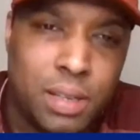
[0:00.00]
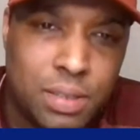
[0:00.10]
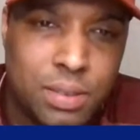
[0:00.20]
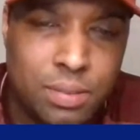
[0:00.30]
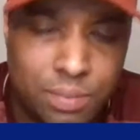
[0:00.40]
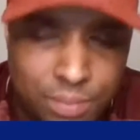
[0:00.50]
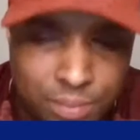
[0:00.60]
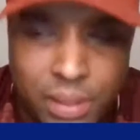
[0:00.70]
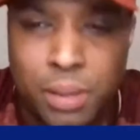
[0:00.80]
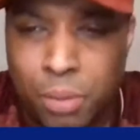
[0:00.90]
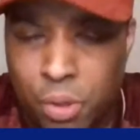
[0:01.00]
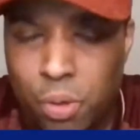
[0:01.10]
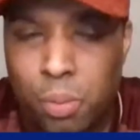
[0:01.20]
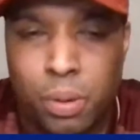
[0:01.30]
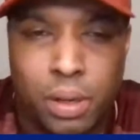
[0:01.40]
my days.
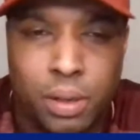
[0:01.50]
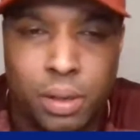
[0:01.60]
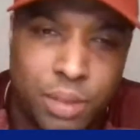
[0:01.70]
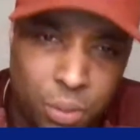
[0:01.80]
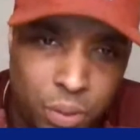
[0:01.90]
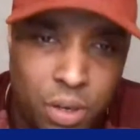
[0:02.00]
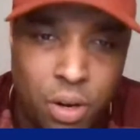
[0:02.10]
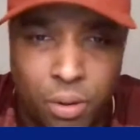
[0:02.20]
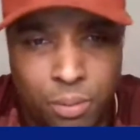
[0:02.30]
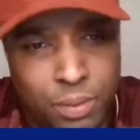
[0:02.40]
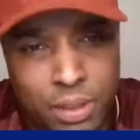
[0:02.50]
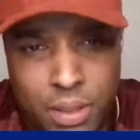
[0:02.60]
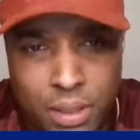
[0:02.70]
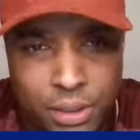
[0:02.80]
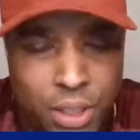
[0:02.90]
Liam Cooper, here we
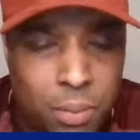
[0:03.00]
go.